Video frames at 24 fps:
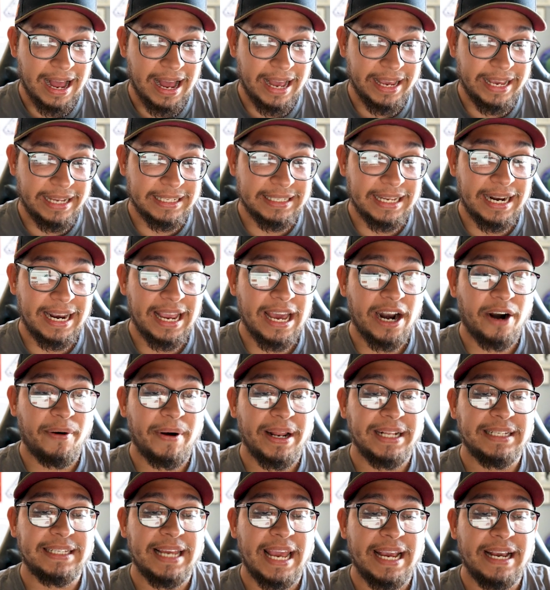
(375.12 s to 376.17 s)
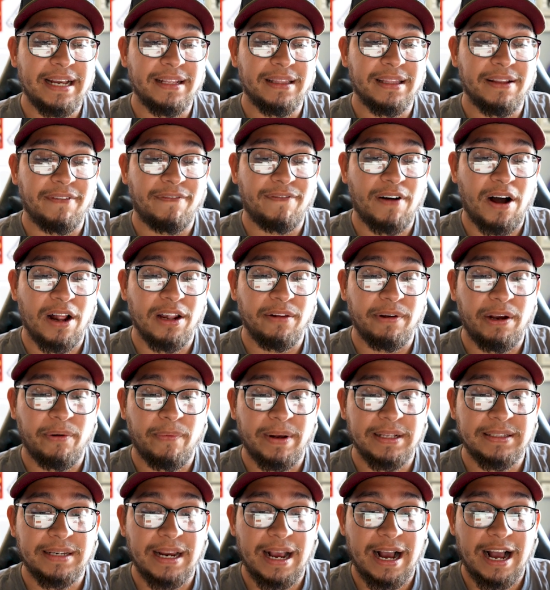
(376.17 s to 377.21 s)
He said he had already taken the following
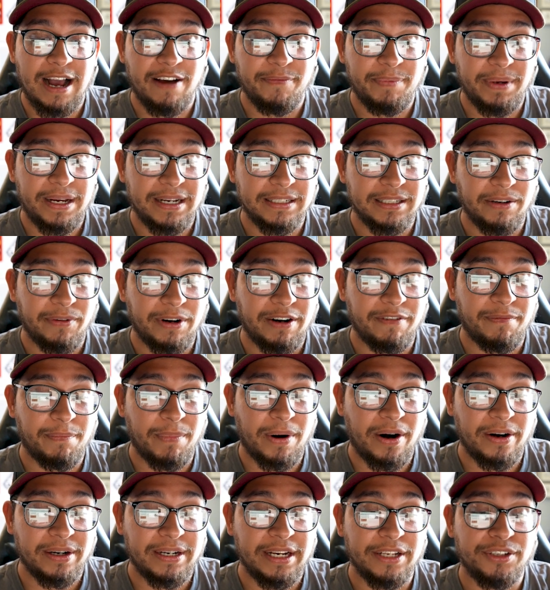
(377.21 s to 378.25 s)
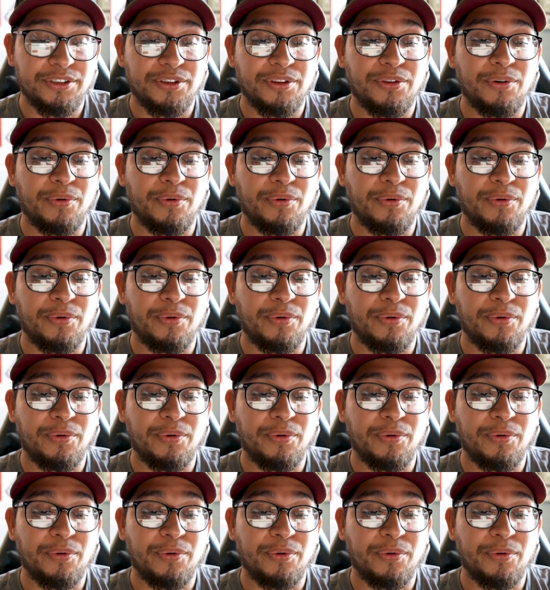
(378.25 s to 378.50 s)
Wednesday off because it would have marked his